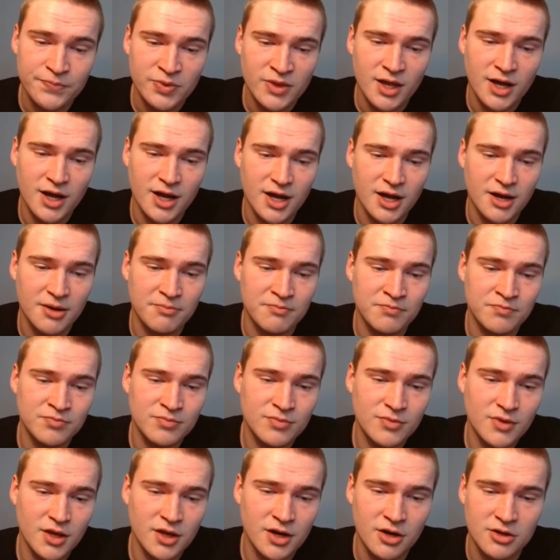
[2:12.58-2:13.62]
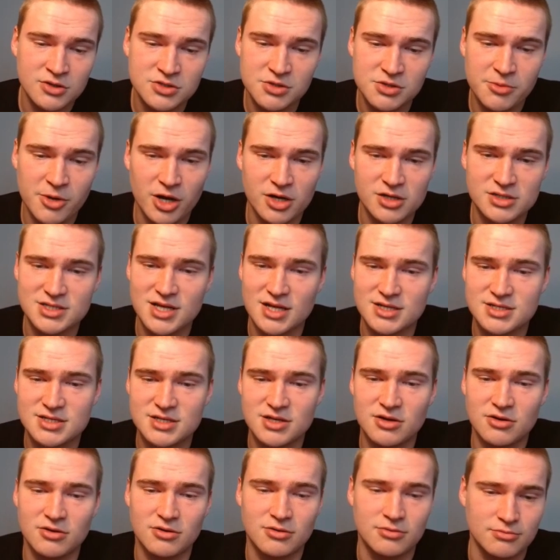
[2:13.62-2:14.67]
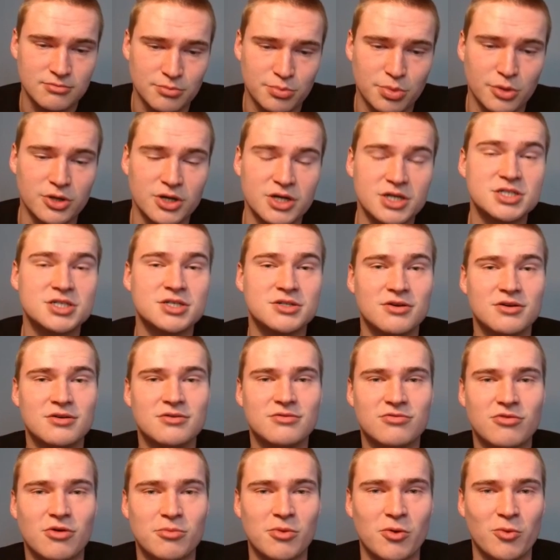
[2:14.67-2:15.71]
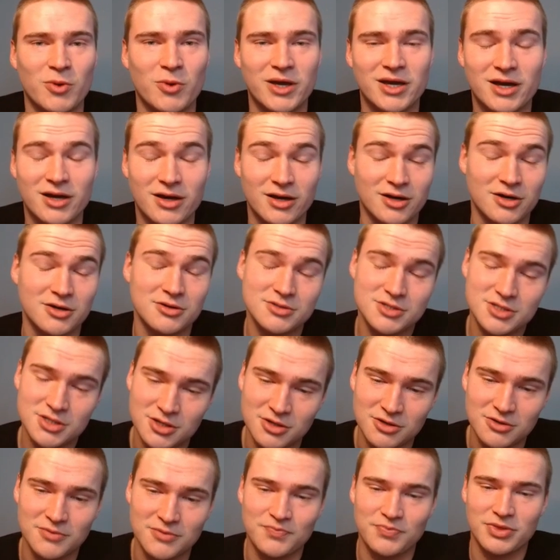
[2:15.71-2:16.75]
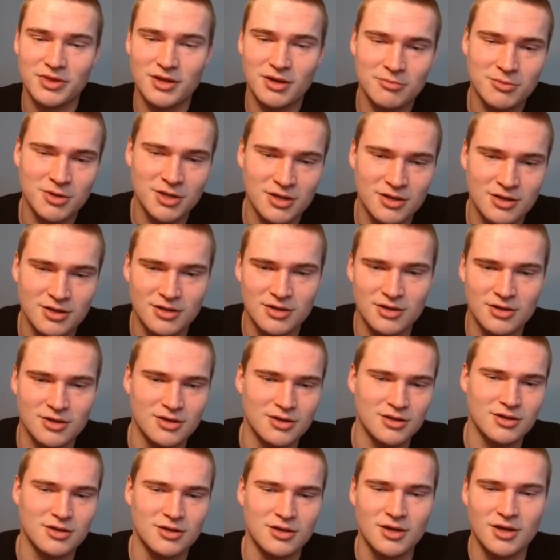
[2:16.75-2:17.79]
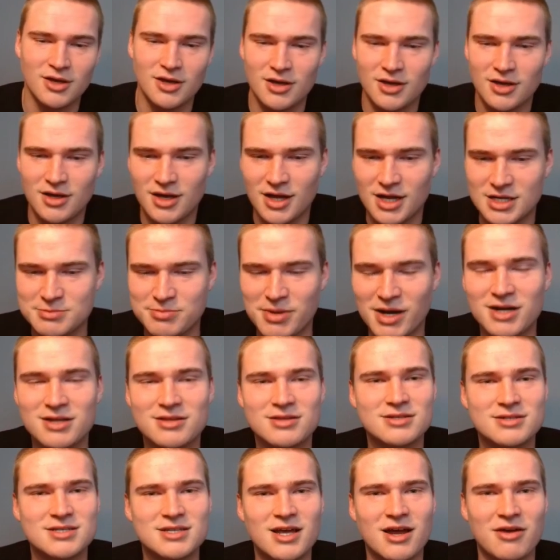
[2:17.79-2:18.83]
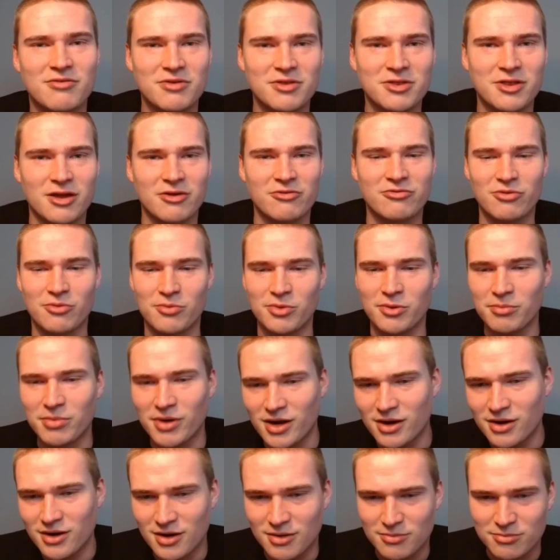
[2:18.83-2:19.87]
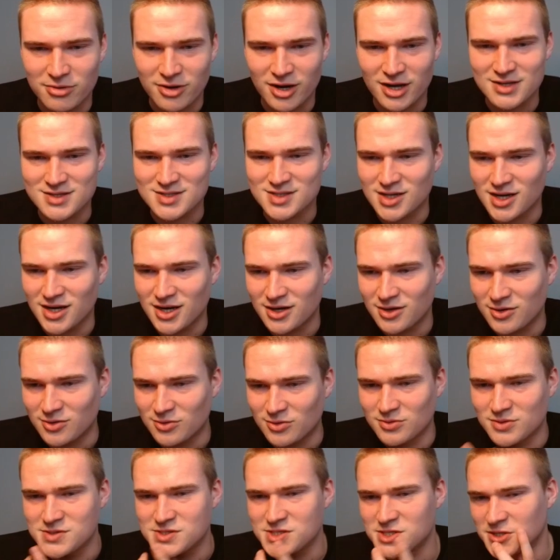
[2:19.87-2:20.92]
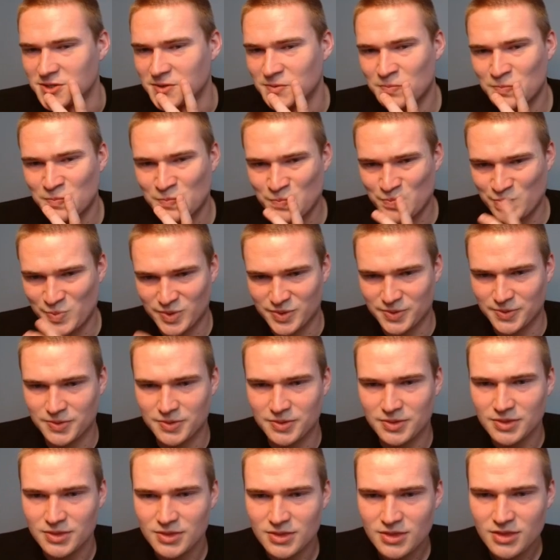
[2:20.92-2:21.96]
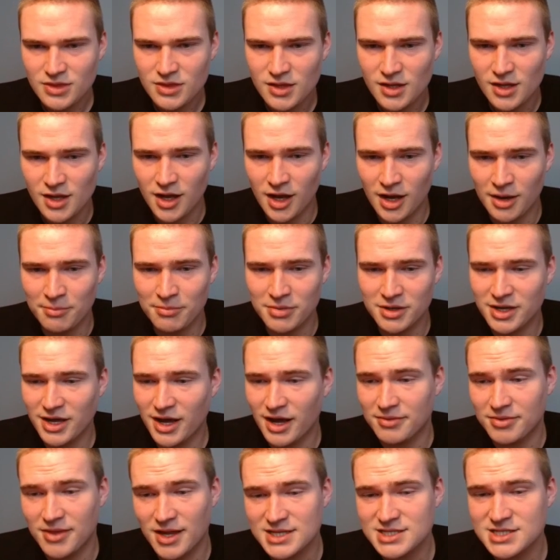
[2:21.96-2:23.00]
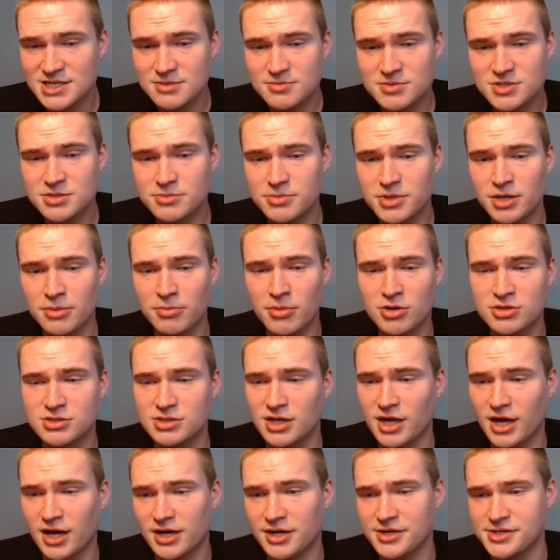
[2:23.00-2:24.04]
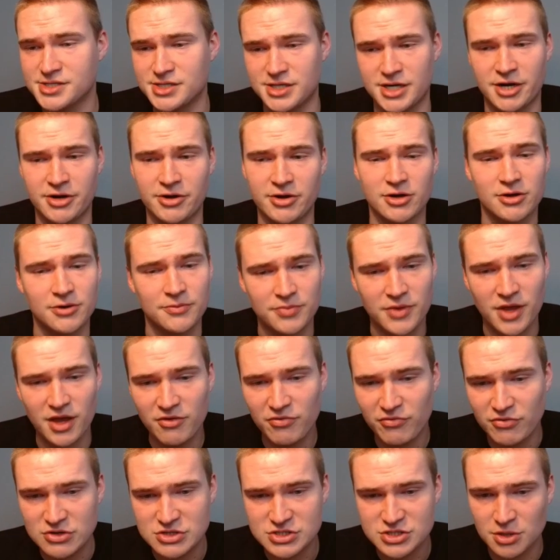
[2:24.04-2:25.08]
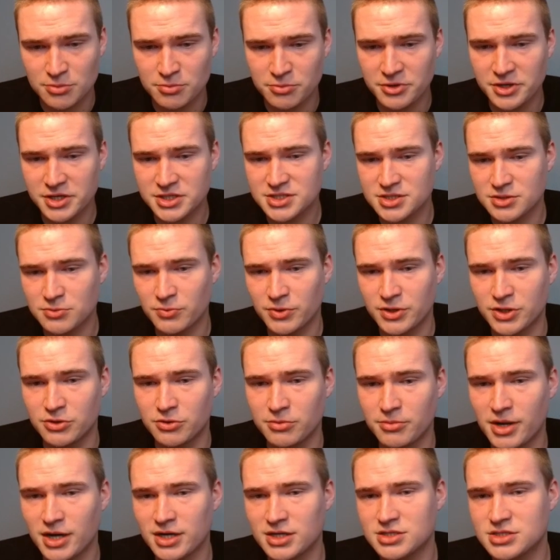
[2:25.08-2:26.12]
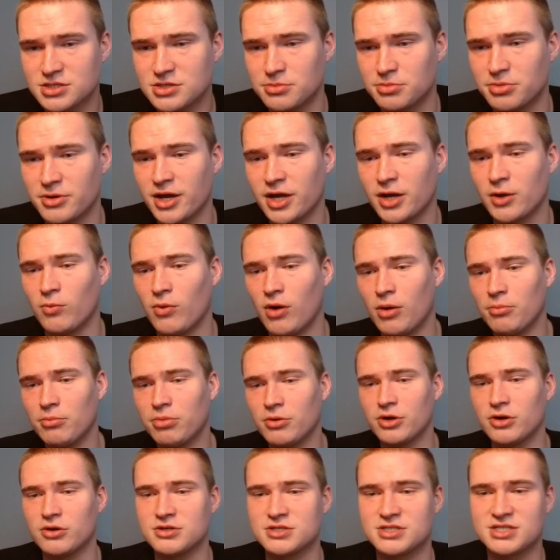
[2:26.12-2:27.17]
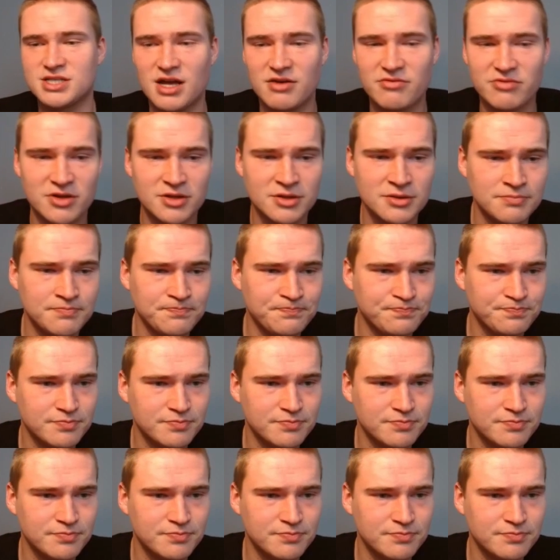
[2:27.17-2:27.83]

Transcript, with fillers: um, you know, to be honest, that's still bullish from a week ago. So, um, I mean, eh, it's better to see everything from the uh, bright side, I always say. Um, but yeah, that seems to be the most likely scenario. If for some reason we do manage to break 1.07,